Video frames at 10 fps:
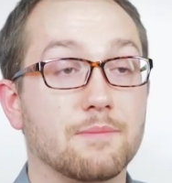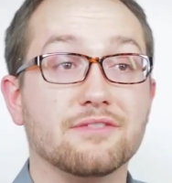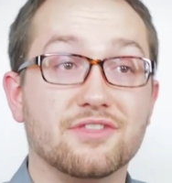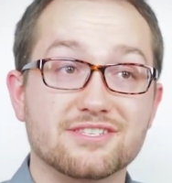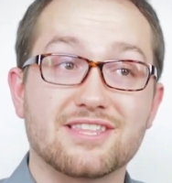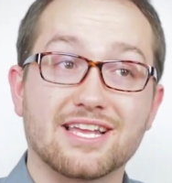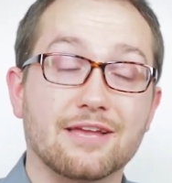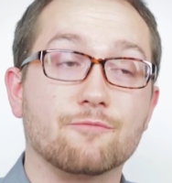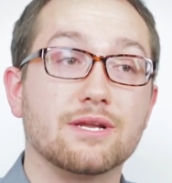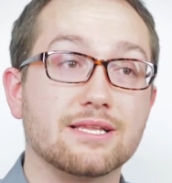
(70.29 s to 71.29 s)
I mean, this thing
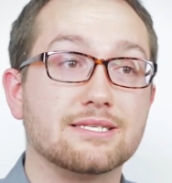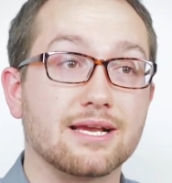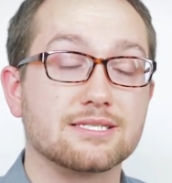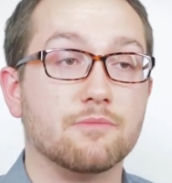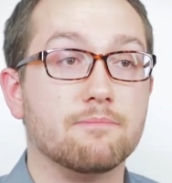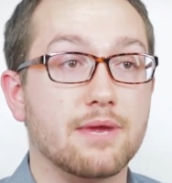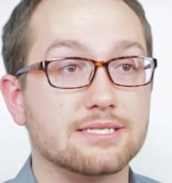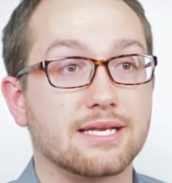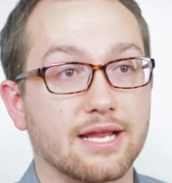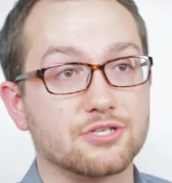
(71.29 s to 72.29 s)
can really take some
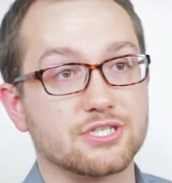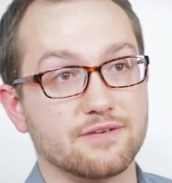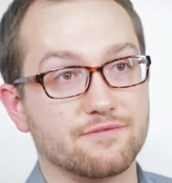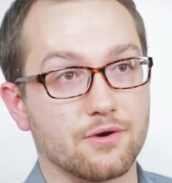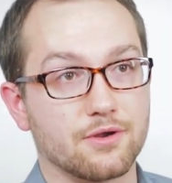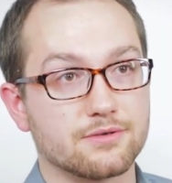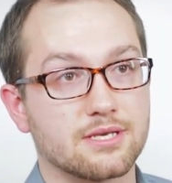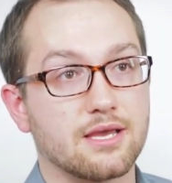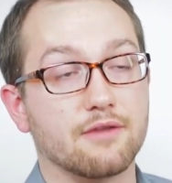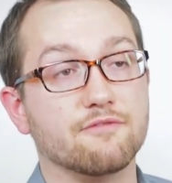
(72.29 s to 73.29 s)
amazing HD
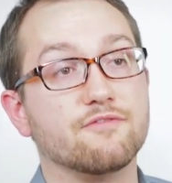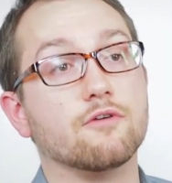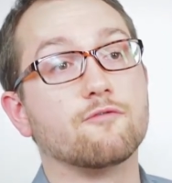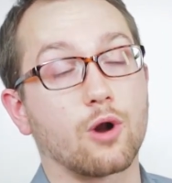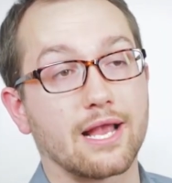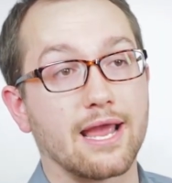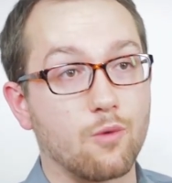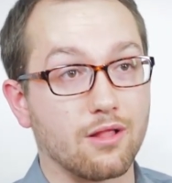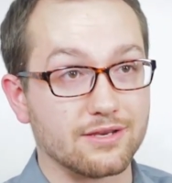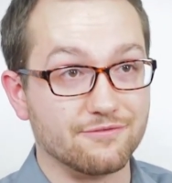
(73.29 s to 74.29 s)
photos and full 4K
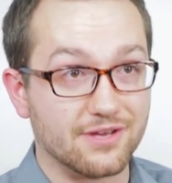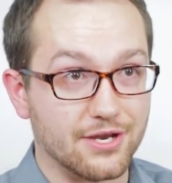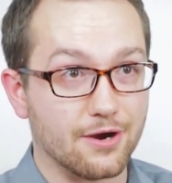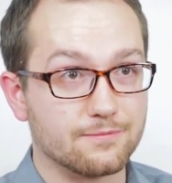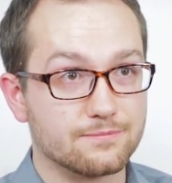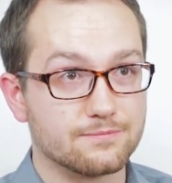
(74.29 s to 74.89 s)
quality video.